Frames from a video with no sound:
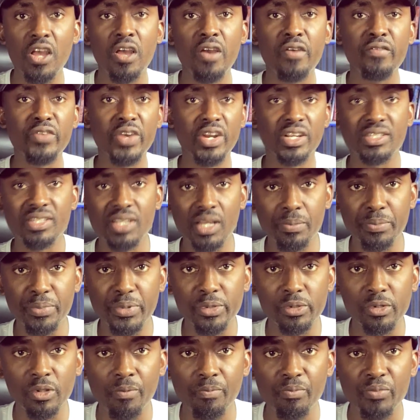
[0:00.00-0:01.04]
For
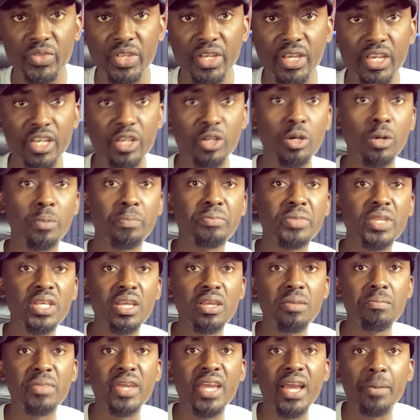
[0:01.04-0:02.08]
example, a company
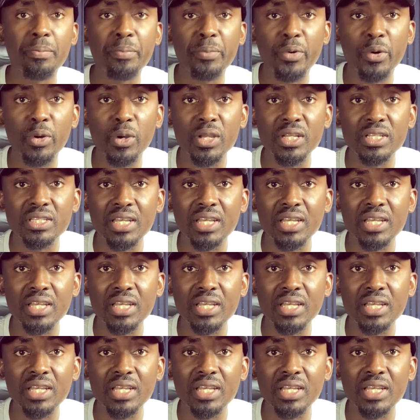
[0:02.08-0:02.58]
may appoint